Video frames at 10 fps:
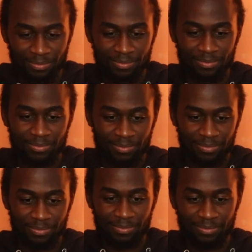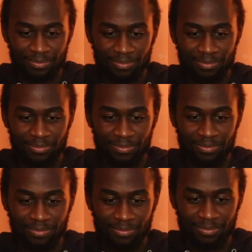
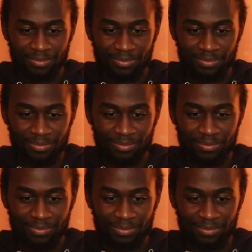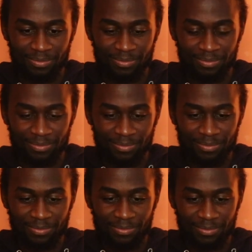
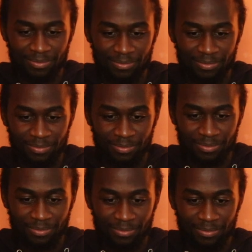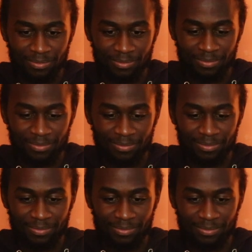
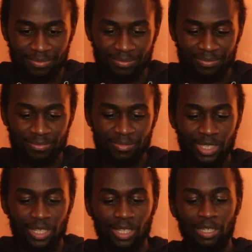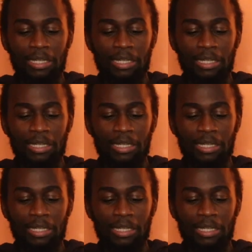Nothing is said.